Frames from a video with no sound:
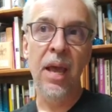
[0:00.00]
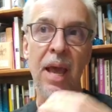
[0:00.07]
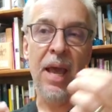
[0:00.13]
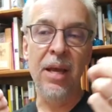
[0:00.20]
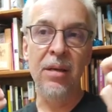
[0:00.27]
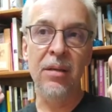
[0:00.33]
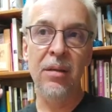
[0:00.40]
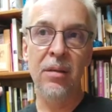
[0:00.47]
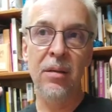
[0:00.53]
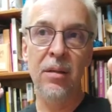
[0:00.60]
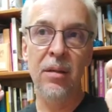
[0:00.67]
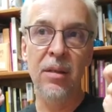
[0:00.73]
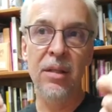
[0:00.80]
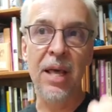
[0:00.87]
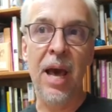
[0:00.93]
And
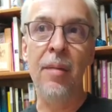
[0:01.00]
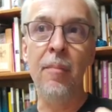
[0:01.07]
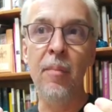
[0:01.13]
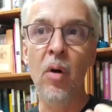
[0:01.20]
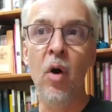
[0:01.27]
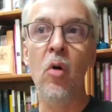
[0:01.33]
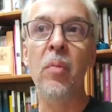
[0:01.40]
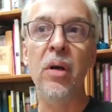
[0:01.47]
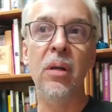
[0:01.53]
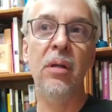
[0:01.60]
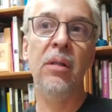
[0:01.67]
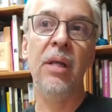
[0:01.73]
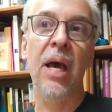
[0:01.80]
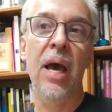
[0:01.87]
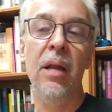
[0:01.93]
that
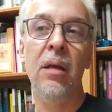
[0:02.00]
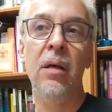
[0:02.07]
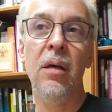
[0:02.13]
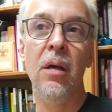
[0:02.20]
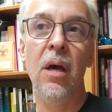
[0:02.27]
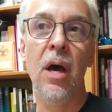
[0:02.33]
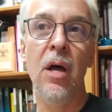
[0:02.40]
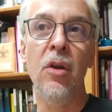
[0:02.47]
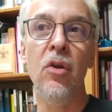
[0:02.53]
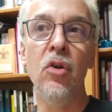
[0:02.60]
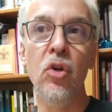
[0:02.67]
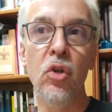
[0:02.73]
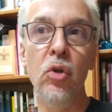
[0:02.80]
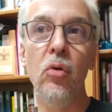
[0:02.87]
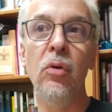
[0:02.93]
moment that a
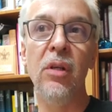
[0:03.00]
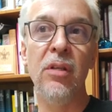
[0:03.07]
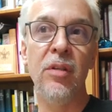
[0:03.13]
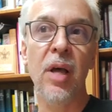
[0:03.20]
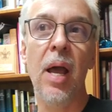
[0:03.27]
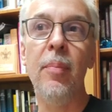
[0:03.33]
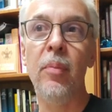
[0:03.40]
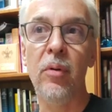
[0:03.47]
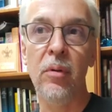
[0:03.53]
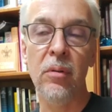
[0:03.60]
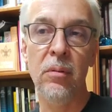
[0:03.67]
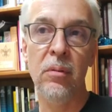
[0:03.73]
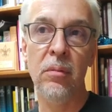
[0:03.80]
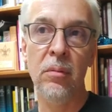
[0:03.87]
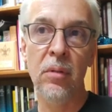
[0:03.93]
new disciple